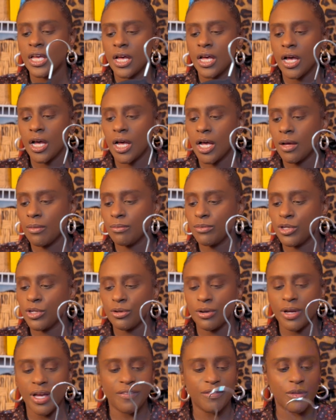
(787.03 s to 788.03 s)
You
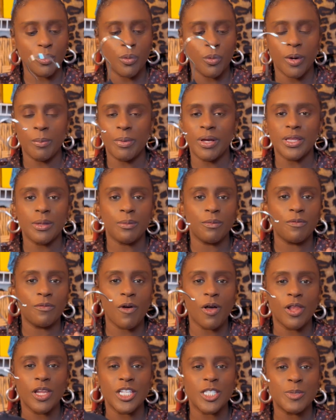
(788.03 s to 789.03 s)
don't have to worry about them
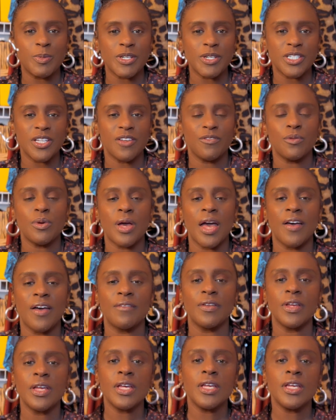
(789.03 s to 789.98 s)
falling, especially if you have